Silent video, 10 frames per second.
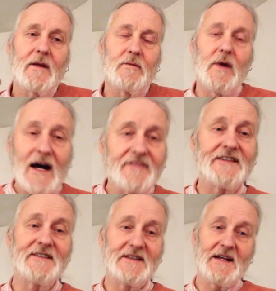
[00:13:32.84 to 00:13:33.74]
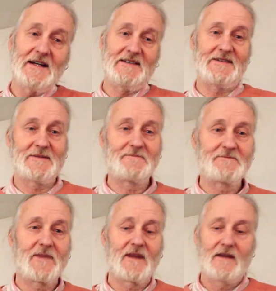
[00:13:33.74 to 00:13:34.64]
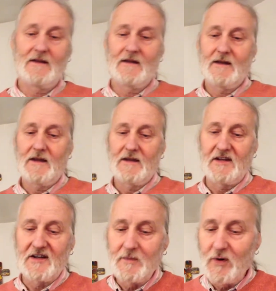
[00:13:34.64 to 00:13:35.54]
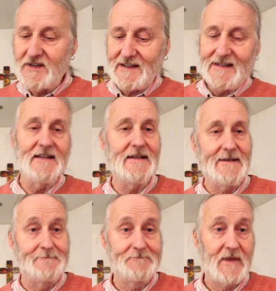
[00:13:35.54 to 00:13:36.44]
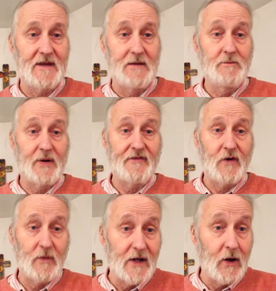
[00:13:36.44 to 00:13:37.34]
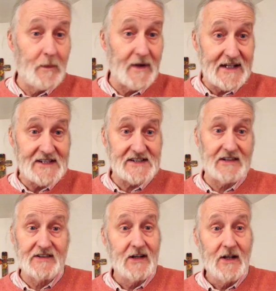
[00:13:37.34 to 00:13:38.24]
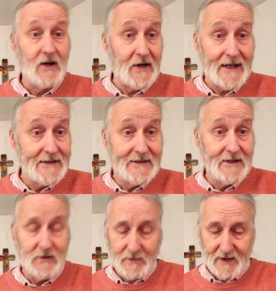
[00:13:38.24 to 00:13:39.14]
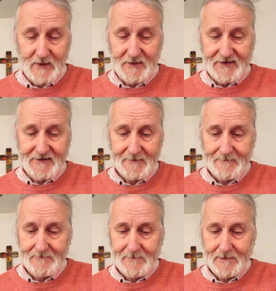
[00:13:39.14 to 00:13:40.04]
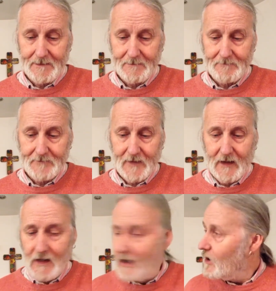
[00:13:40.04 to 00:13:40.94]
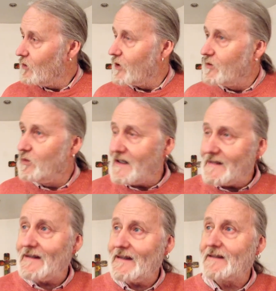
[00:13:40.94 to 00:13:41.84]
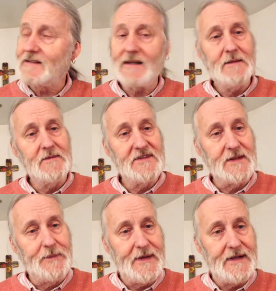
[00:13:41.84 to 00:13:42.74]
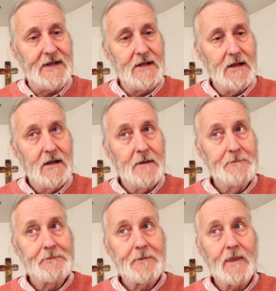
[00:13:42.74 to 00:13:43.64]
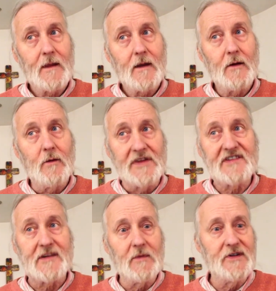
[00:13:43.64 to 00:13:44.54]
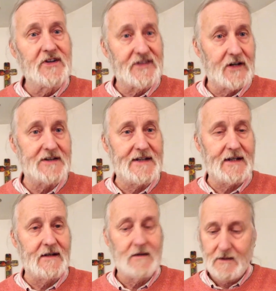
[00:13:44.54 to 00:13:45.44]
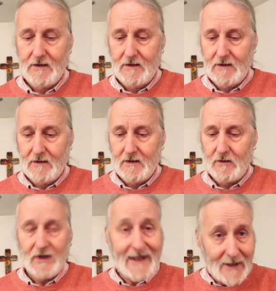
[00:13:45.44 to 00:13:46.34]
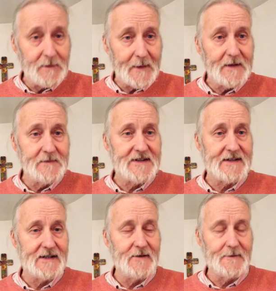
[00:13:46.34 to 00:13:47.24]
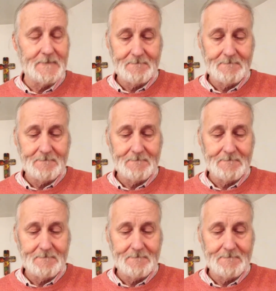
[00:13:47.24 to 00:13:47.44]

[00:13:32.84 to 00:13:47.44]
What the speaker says: We have to realise that there's more to healing than performing operations or handing out pills. When we take time to be with someone who's hurting, we're helping them to heal.